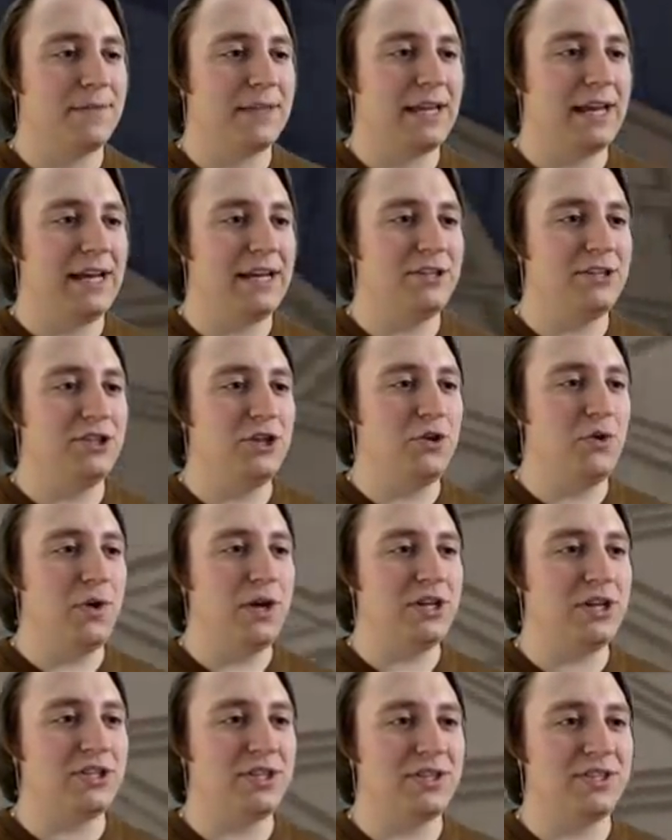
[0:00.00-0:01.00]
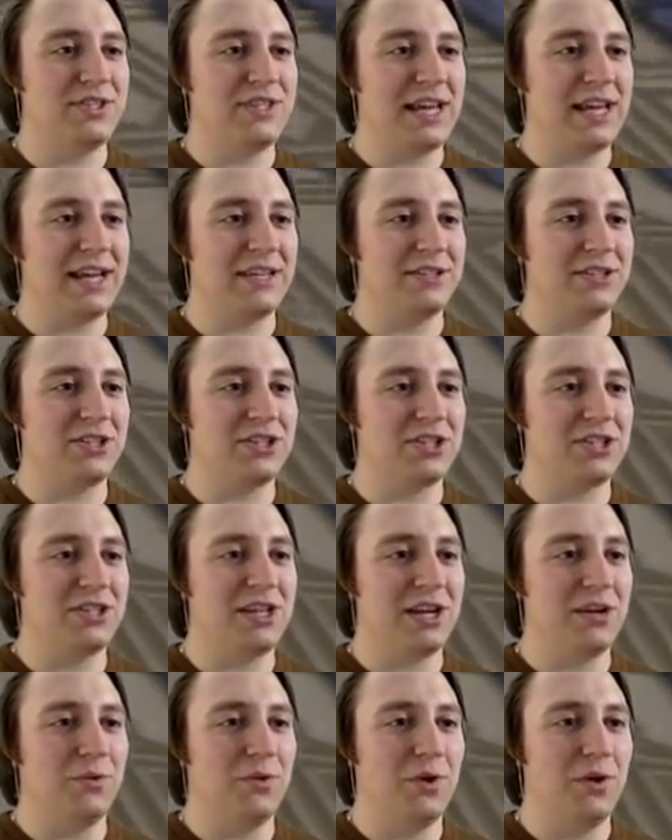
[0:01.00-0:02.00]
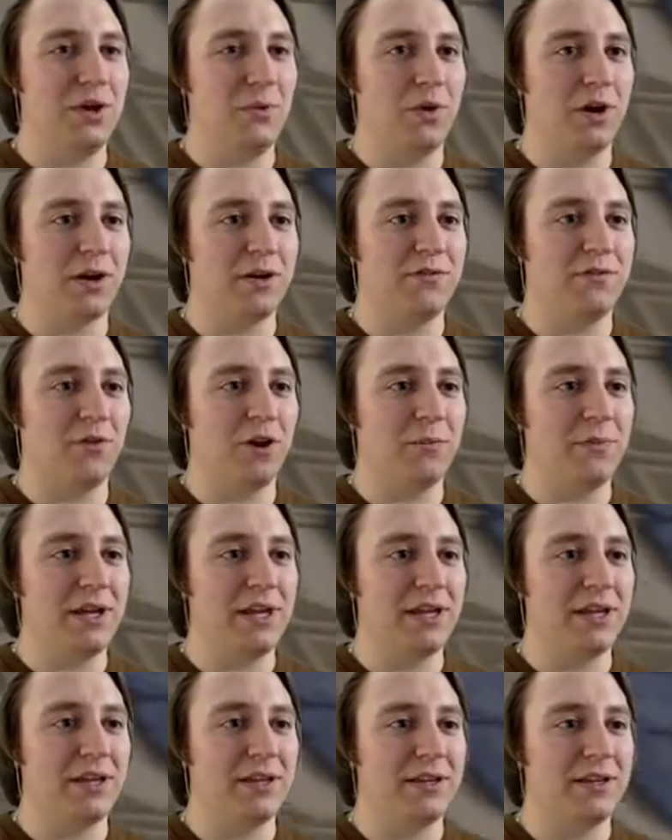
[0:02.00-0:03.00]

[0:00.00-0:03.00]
I do wish the second stick would work for me.